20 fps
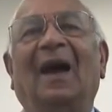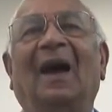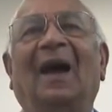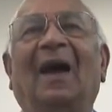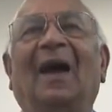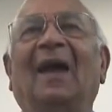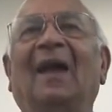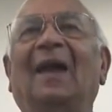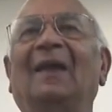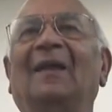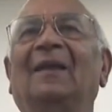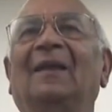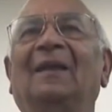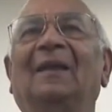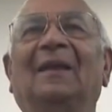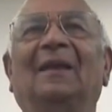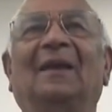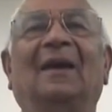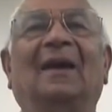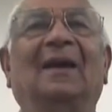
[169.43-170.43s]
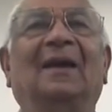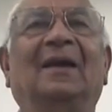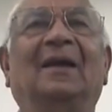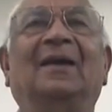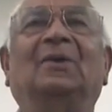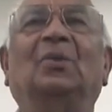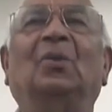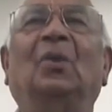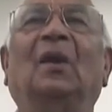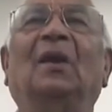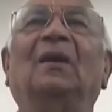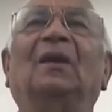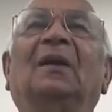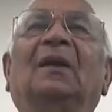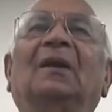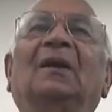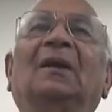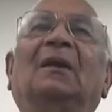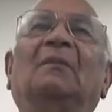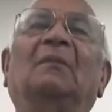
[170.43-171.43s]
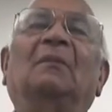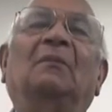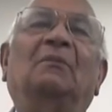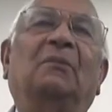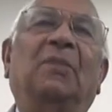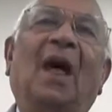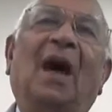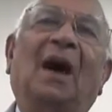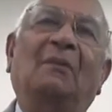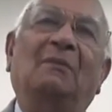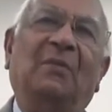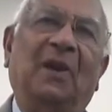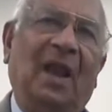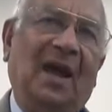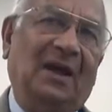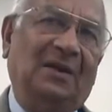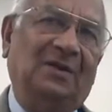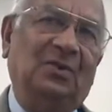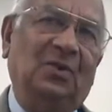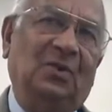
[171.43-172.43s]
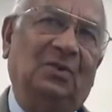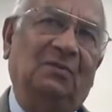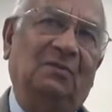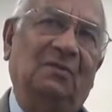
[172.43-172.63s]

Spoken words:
and it will block your.